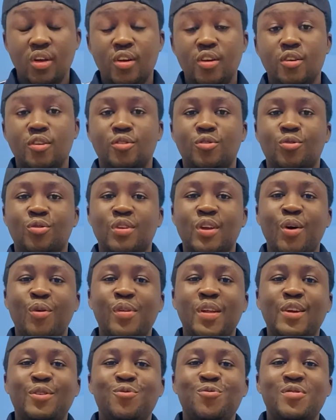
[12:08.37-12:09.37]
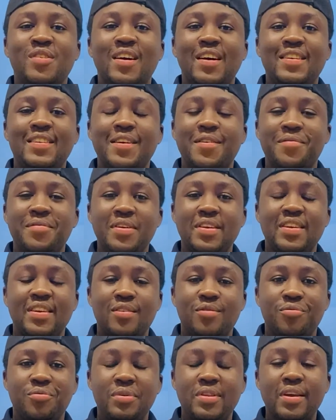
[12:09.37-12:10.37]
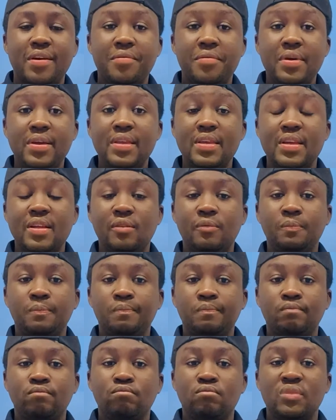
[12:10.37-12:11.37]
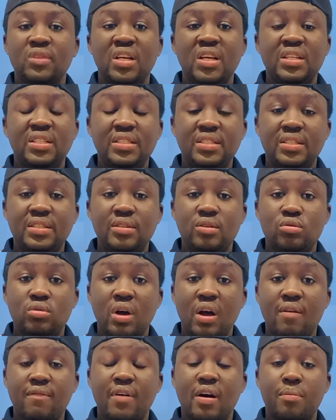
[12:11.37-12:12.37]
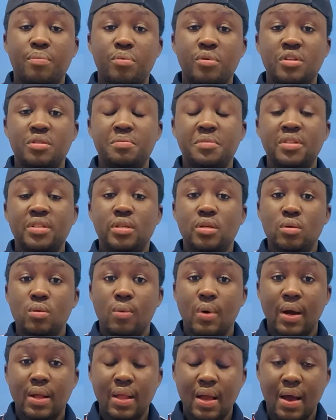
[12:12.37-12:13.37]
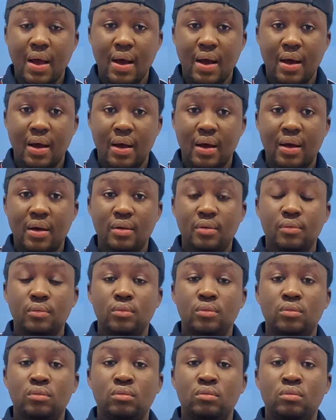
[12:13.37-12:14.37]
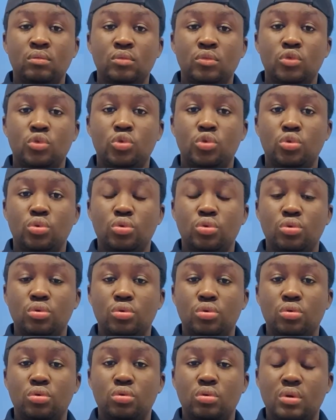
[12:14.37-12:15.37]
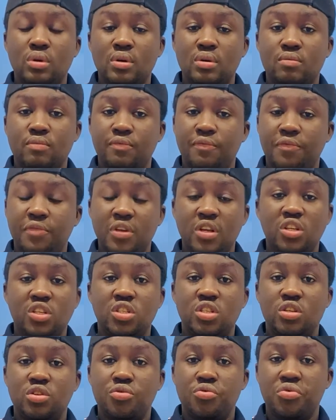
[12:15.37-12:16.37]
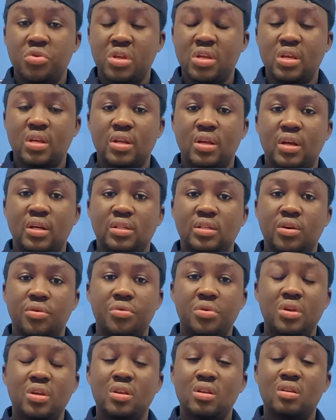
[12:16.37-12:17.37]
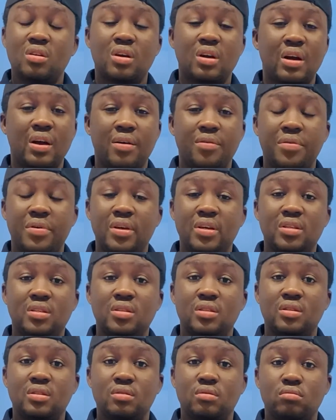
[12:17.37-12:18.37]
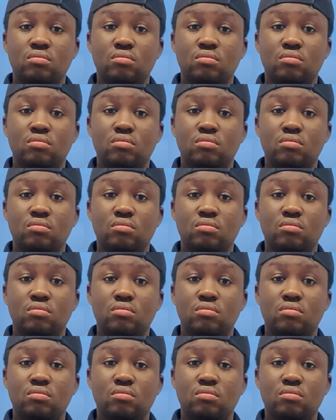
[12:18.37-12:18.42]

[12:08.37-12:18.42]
So now let's look at the reading. With the reading, you have approximately 1 hour to finish the reading, and the reading carries